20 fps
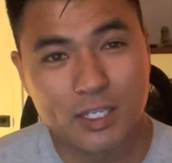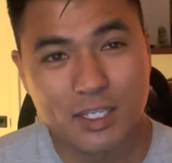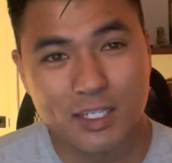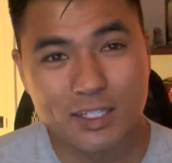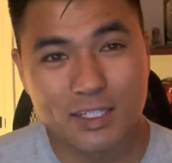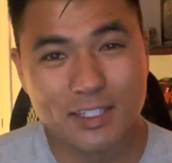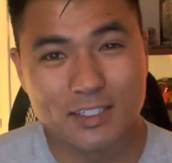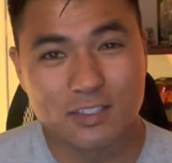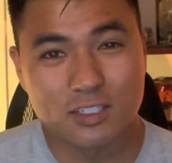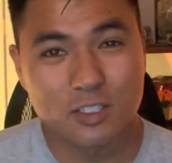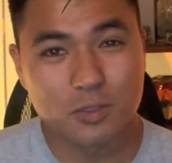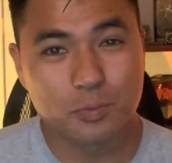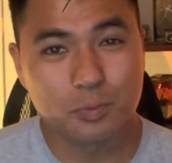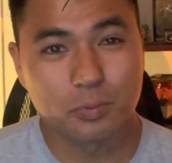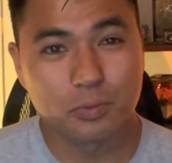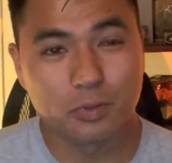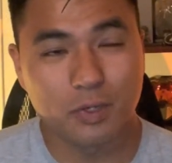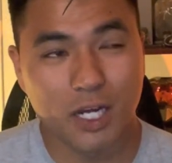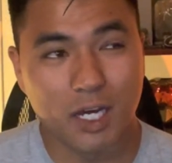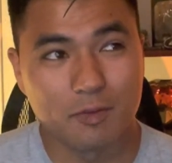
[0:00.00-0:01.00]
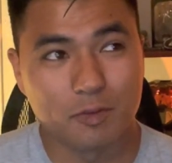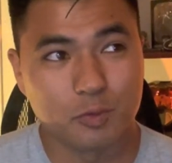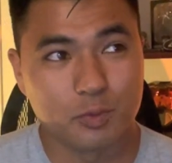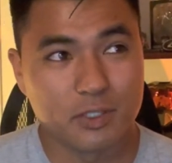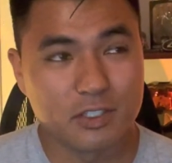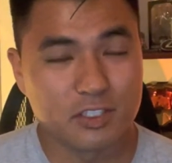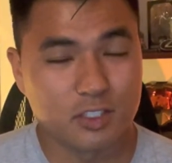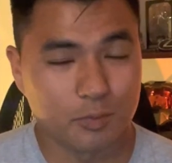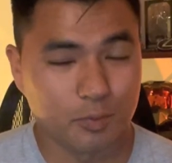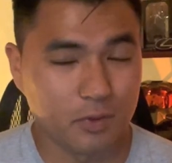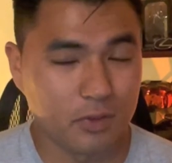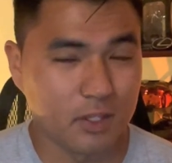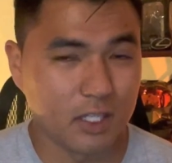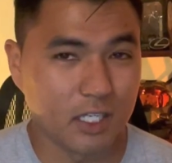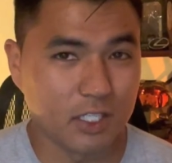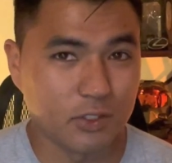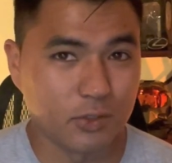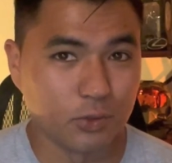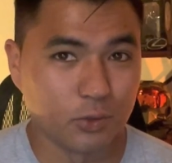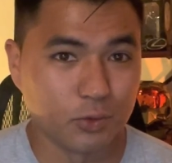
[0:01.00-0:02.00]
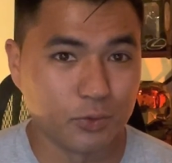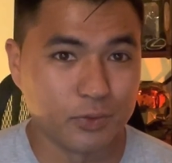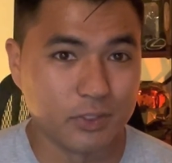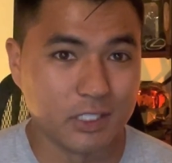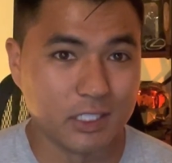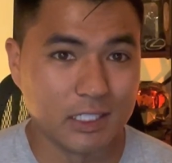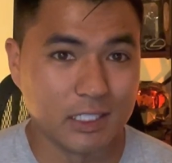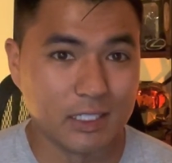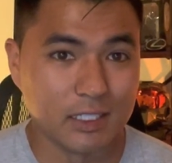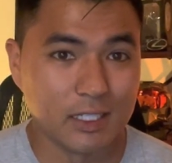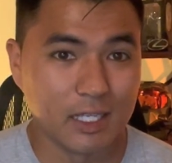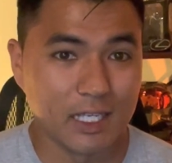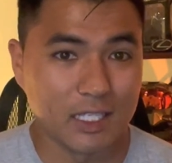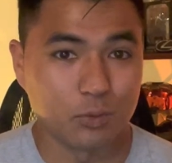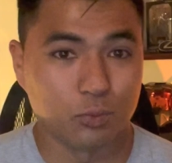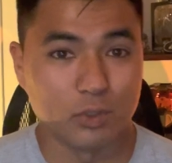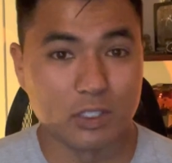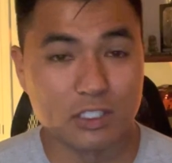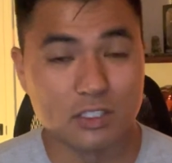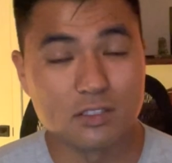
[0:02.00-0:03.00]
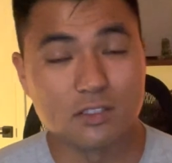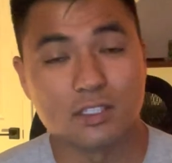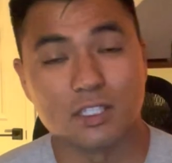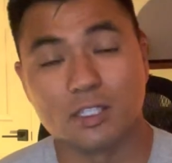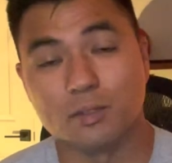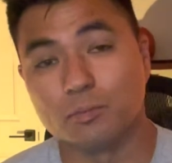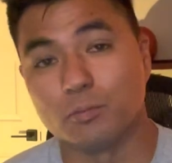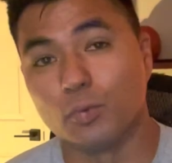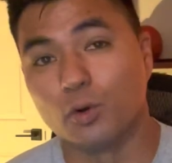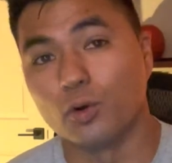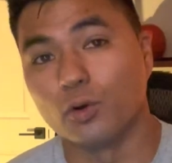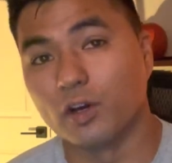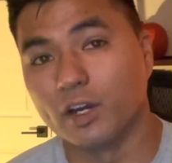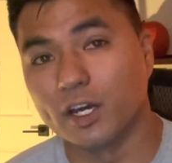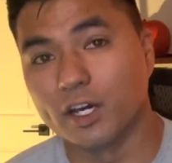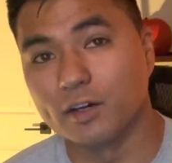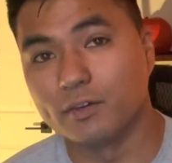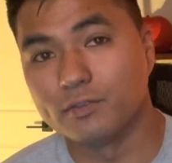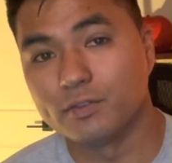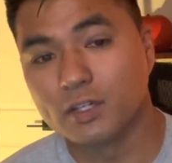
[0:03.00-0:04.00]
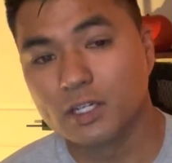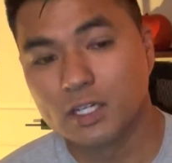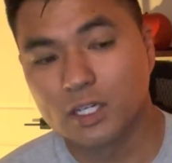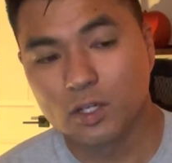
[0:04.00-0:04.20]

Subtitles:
this is probably something that you'll need and we see more of